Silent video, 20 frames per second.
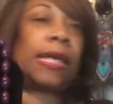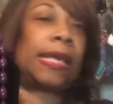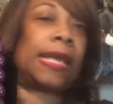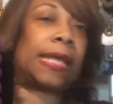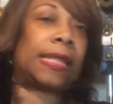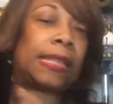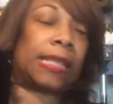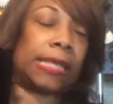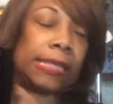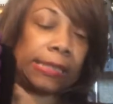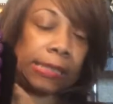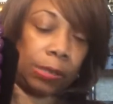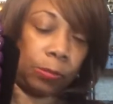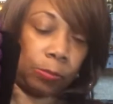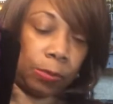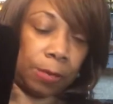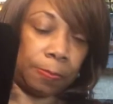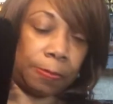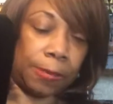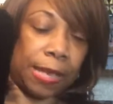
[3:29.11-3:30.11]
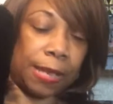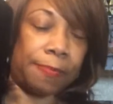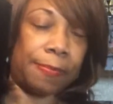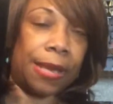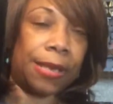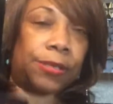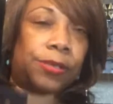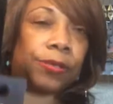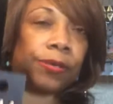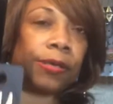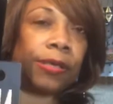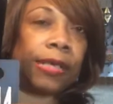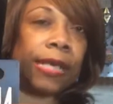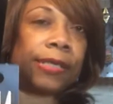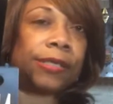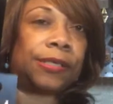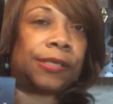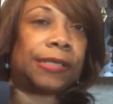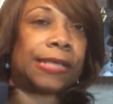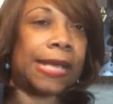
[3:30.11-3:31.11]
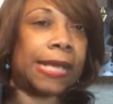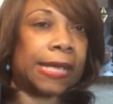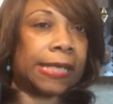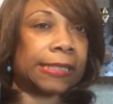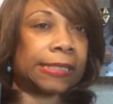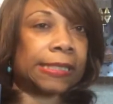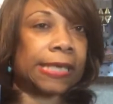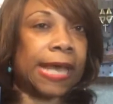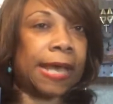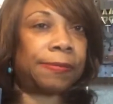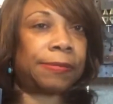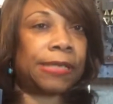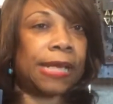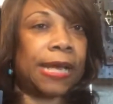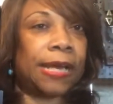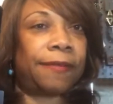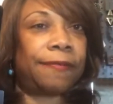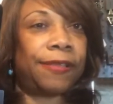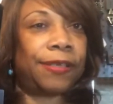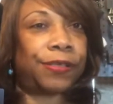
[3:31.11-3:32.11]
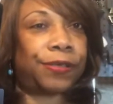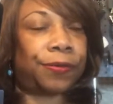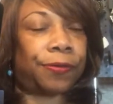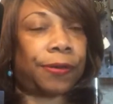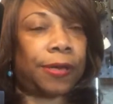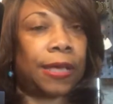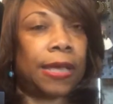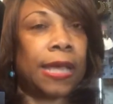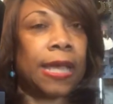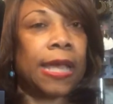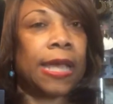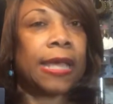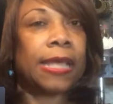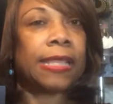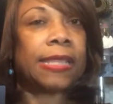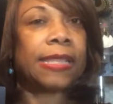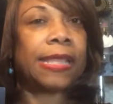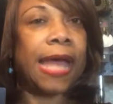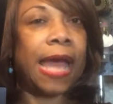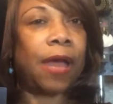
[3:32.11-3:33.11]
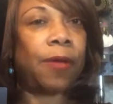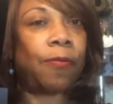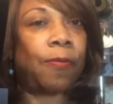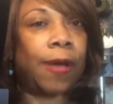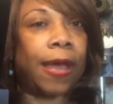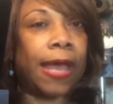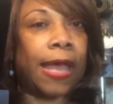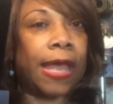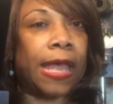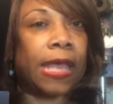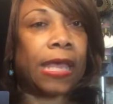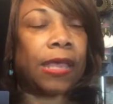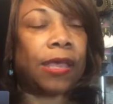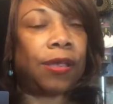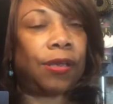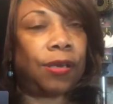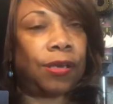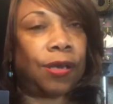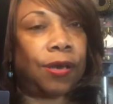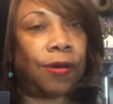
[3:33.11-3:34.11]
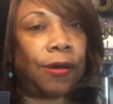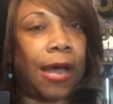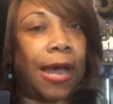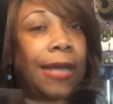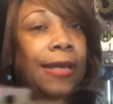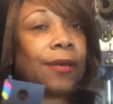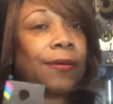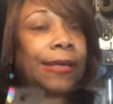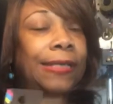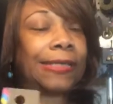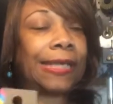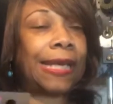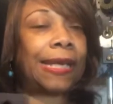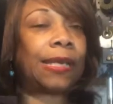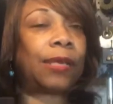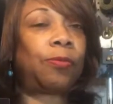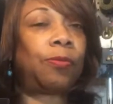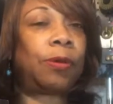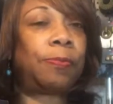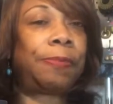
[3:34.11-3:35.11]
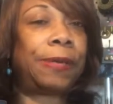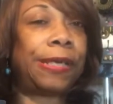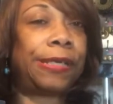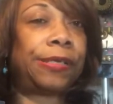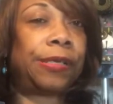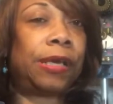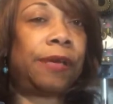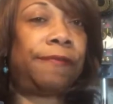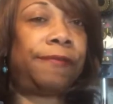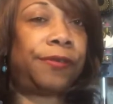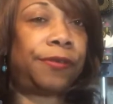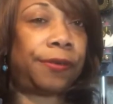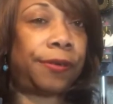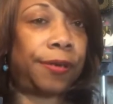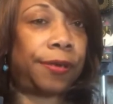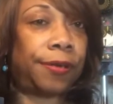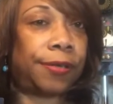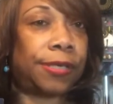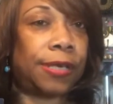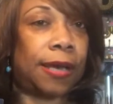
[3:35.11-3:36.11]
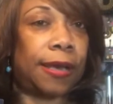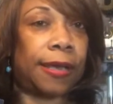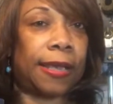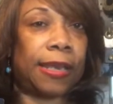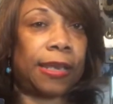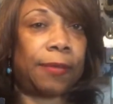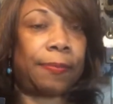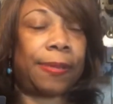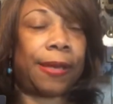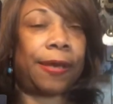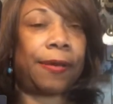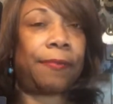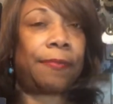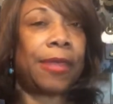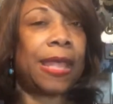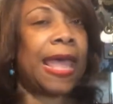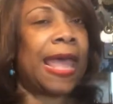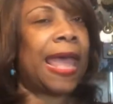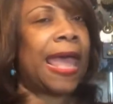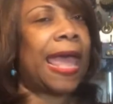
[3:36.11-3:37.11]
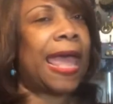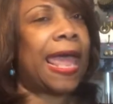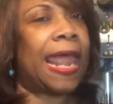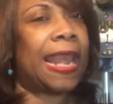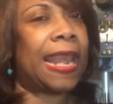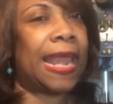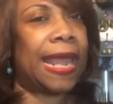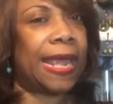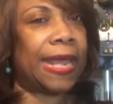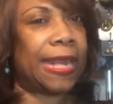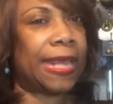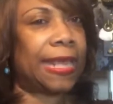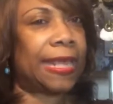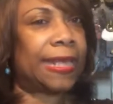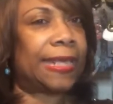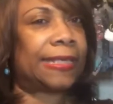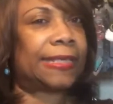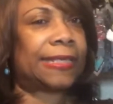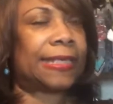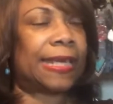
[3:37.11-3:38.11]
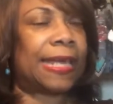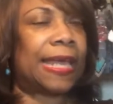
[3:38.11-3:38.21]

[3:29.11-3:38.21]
at this in replay, make sure that you take a snapshot of the jewelry. That way, I know exactly what piece of jewelry you're talking about. And ladies,